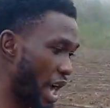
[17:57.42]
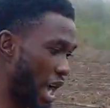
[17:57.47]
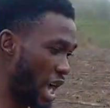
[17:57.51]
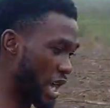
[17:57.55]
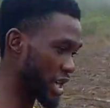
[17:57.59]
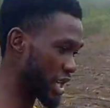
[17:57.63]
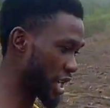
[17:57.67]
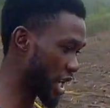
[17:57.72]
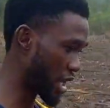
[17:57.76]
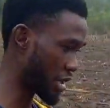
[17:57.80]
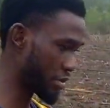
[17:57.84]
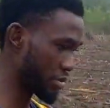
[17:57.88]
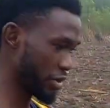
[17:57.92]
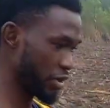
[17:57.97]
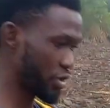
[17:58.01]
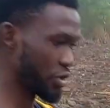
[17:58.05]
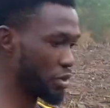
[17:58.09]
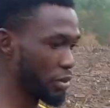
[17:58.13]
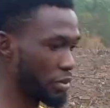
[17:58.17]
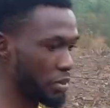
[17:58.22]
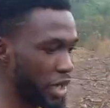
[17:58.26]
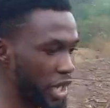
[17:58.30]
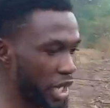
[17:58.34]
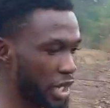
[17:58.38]
and
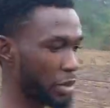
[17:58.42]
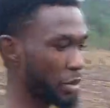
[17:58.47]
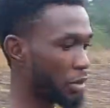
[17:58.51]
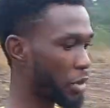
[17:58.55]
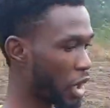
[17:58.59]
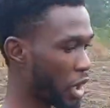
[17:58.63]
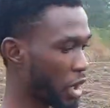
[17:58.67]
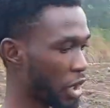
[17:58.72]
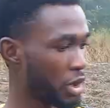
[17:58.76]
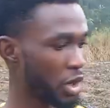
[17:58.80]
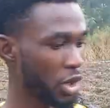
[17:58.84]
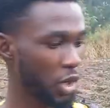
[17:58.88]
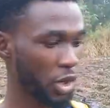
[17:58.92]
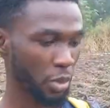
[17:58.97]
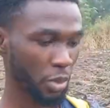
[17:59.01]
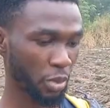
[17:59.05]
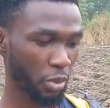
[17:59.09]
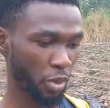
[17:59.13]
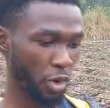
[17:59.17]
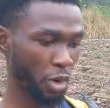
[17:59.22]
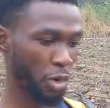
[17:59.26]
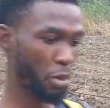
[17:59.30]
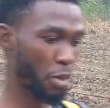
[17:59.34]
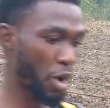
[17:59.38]
you make more
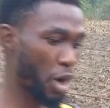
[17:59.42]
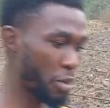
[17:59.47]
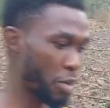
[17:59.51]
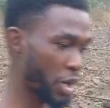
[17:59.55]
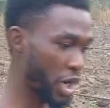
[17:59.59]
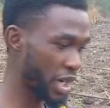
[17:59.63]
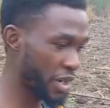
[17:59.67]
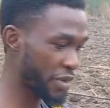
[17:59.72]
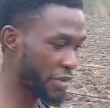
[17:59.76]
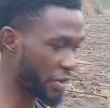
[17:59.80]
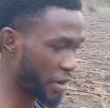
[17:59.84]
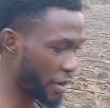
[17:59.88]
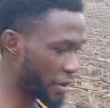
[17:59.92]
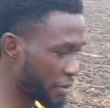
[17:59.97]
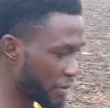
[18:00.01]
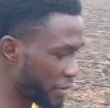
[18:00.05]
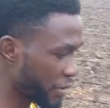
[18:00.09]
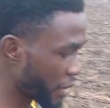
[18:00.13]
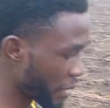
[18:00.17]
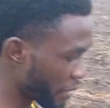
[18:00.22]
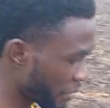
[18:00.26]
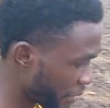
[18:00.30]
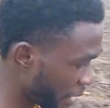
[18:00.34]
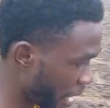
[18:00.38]
money
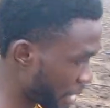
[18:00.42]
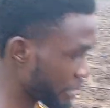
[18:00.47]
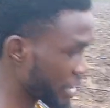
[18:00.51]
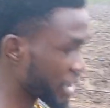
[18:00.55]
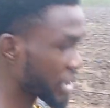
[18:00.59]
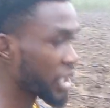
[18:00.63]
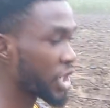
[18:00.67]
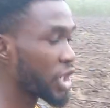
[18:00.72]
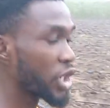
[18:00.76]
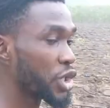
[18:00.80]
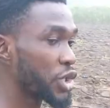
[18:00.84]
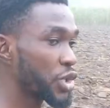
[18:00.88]
from farming.